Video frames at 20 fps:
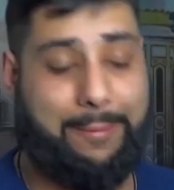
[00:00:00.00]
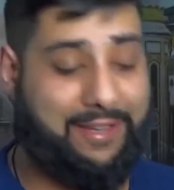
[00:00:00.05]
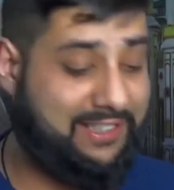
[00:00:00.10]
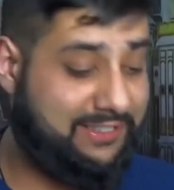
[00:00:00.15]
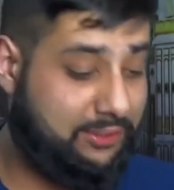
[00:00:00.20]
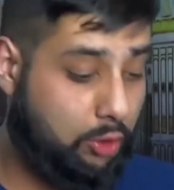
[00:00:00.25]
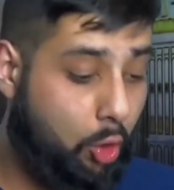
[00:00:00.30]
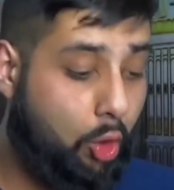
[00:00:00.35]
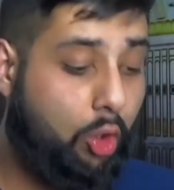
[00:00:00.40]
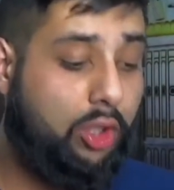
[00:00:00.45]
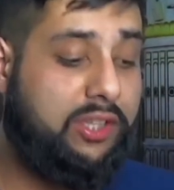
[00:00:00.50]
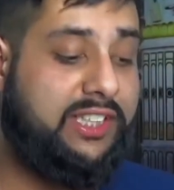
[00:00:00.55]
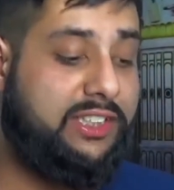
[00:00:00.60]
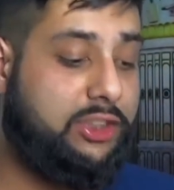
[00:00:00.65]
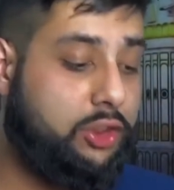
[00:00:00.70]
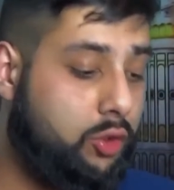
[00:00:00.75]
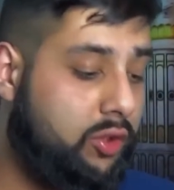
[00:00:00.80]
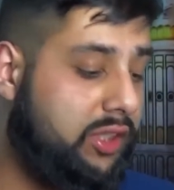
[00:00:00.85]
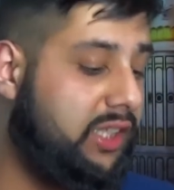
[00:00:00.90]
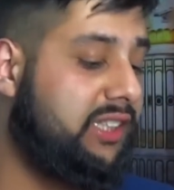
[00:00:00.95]
because all
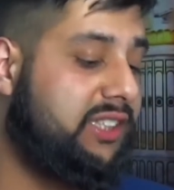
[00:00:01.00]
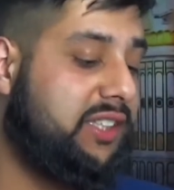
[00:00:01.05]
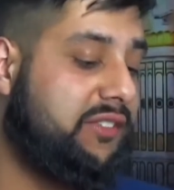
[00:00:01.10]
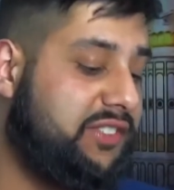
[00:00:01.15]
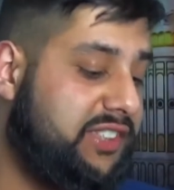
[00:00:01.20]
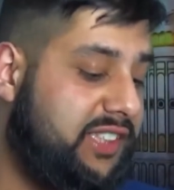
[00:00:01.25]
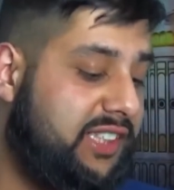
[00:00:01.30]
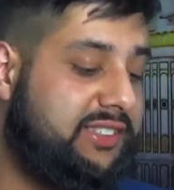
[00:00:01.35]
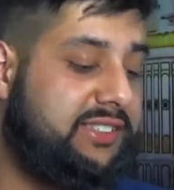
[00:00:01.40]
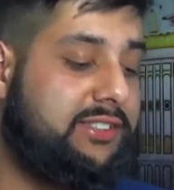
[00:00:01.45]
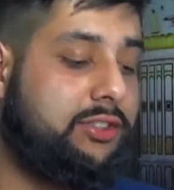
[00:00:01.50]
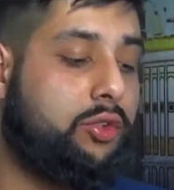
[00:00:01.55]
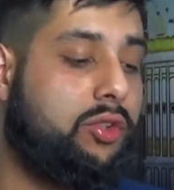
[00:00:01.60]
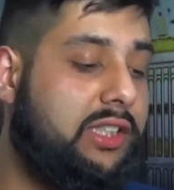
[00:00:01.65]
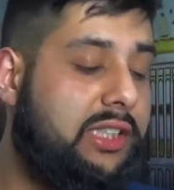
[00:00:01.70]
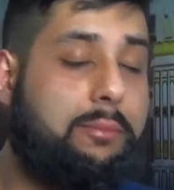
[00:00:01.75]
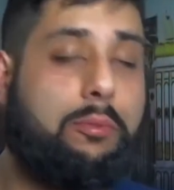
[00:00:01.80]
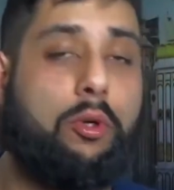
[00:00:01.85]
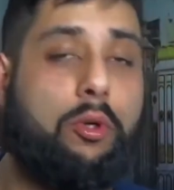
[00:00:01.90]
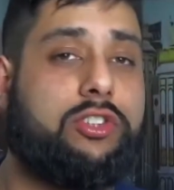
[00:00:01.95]
these Sunni tafsirs and
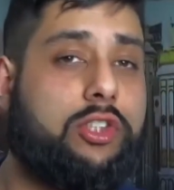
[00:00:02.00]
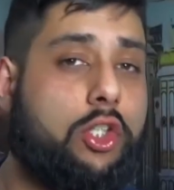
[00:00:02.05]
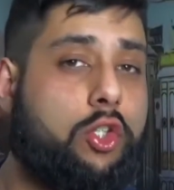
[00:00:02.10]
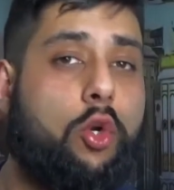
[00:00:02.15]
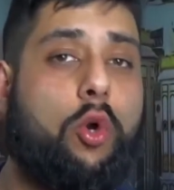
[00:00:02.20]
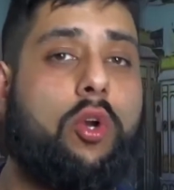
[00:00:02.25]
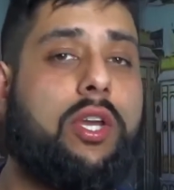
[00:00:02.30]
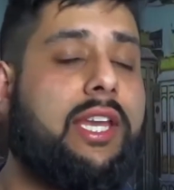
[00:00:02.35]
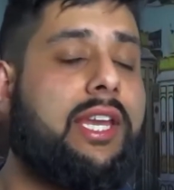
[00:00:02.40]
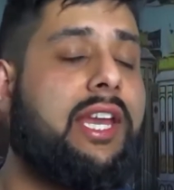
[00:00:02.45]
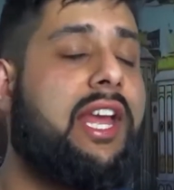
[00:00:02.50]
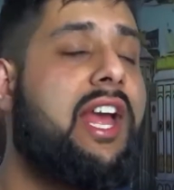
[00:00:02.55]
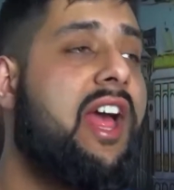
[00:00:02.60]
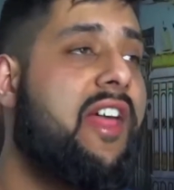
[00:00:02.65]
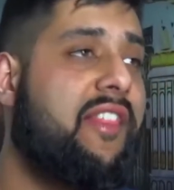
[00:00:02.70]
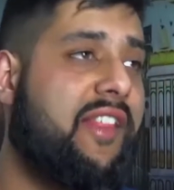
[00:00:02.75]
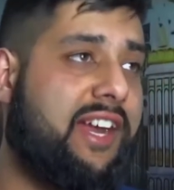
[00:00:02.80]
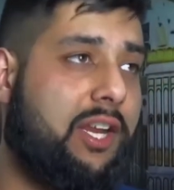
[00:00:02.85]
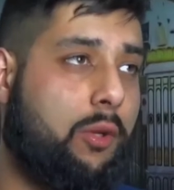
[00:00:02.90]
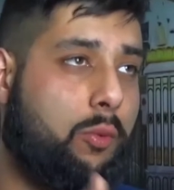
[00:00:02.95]
Sunni books are talking
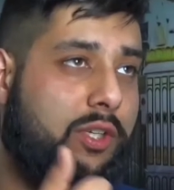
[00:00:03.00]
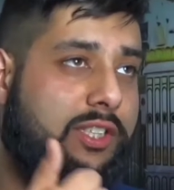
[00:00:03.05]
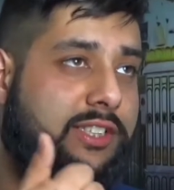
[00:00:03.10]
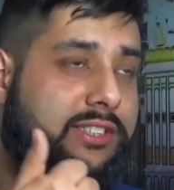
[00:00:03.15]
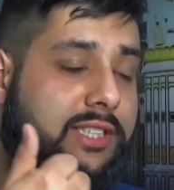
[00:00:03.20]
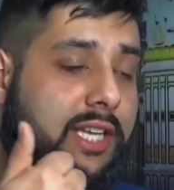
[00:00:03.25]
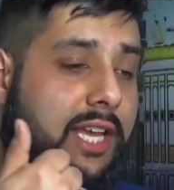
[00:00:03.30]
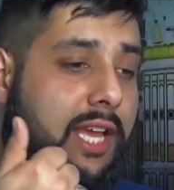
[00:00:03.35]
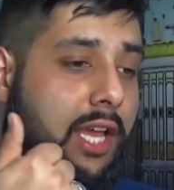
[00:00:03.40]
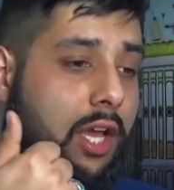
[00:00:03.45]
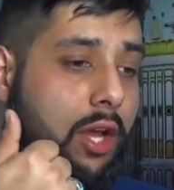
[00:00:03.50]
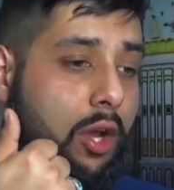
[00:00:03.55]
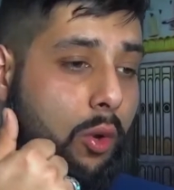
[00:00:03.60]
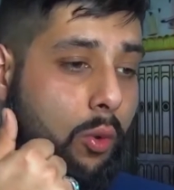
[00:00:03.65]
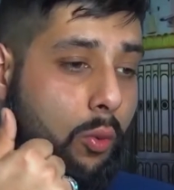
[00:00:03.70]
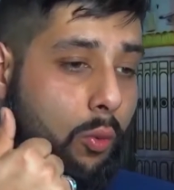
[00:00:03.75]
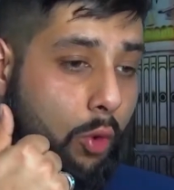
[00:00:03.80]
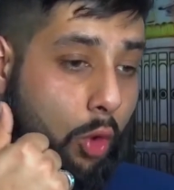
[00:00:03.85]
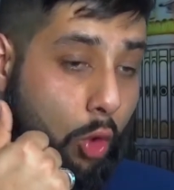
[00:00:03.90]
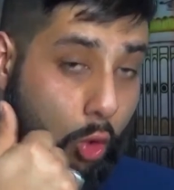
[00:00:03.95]
that it was
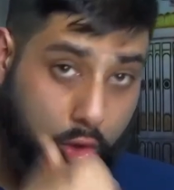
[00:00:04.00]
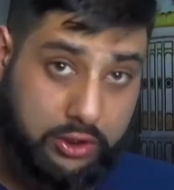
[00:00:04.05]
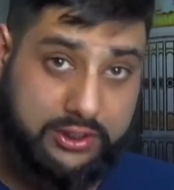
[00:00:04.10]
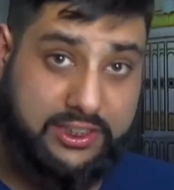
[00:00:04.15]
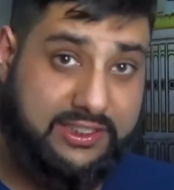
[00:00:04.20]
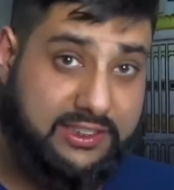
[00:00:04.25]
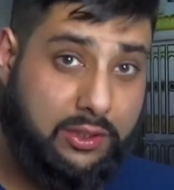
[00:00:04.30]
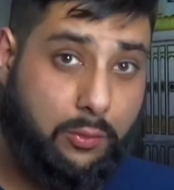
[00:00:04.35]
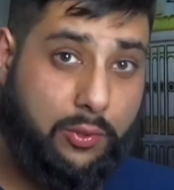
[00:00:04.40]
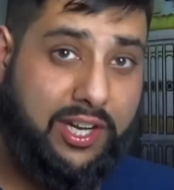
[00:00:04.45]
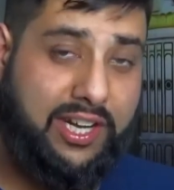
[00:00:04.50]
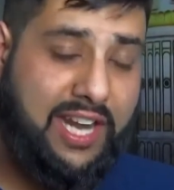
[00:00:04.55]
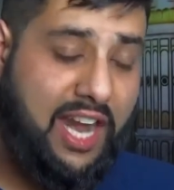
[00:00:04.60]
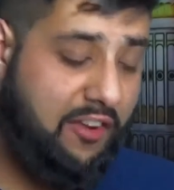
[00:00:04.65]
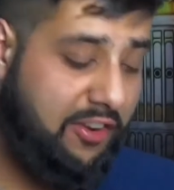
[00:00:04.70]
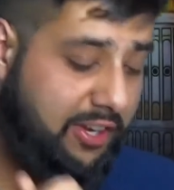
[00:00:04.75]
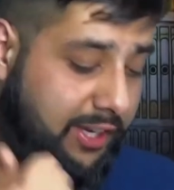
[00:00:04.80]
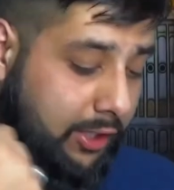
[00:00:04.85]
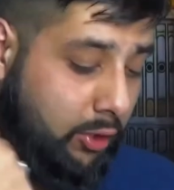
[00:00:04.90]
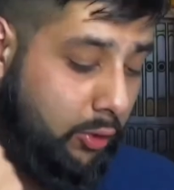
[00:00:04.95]
horses that were
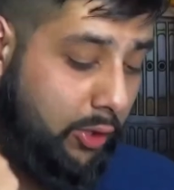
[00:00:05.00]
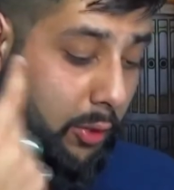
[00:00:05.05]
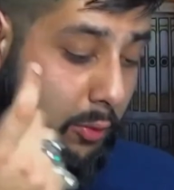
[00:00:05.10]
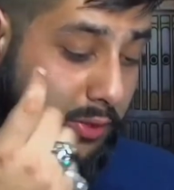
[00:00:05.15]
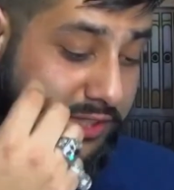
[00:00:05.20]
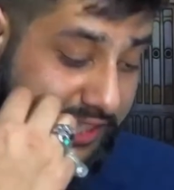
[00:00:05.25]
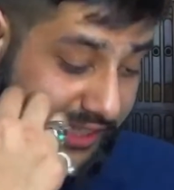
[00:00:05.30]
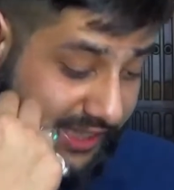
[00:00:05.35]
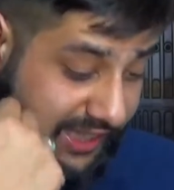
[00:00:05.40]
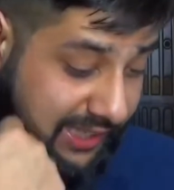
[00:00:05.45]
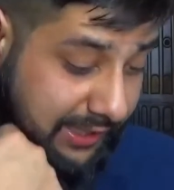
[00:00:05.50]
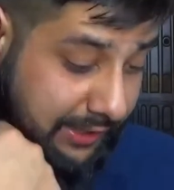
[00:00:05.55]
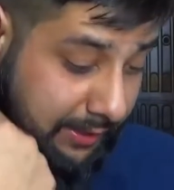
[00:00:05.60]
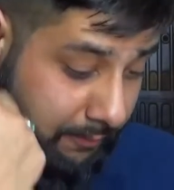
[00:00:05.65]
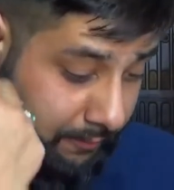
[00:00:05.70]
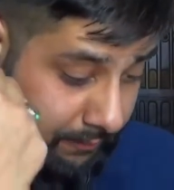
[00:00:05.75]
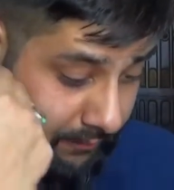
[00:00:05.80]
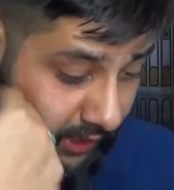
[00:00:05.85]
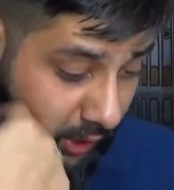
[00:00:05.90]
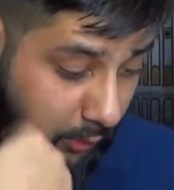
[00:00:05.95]
inherited, or it was the
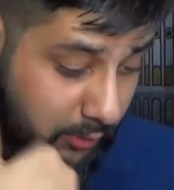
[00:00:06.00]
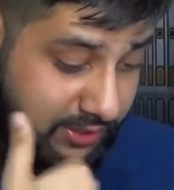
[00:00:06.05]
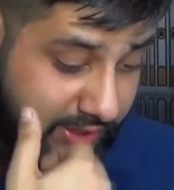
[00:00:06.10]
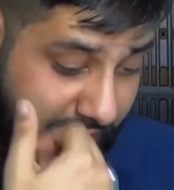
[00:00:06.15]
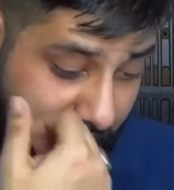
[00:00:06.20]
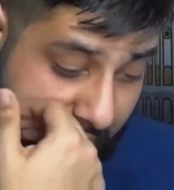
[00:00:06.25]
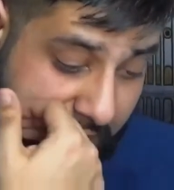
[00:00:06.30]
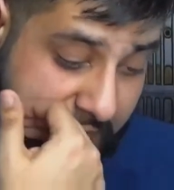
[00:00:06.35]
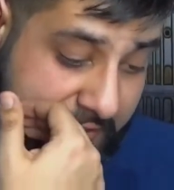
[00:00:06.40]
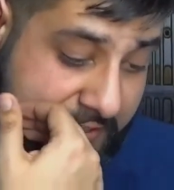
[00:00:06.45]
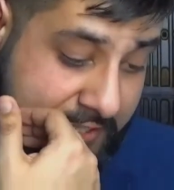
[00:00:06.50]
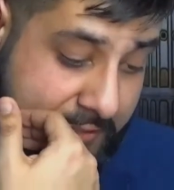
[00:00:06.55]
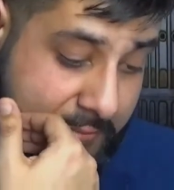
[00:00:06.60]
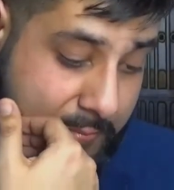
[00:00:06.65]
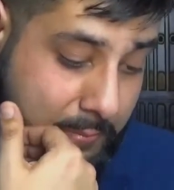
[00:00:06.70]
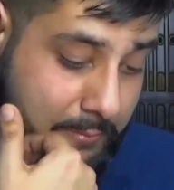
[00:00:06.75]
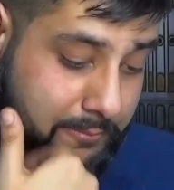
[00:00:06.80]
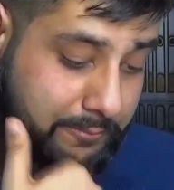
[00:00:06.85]
kingdom that was inherited.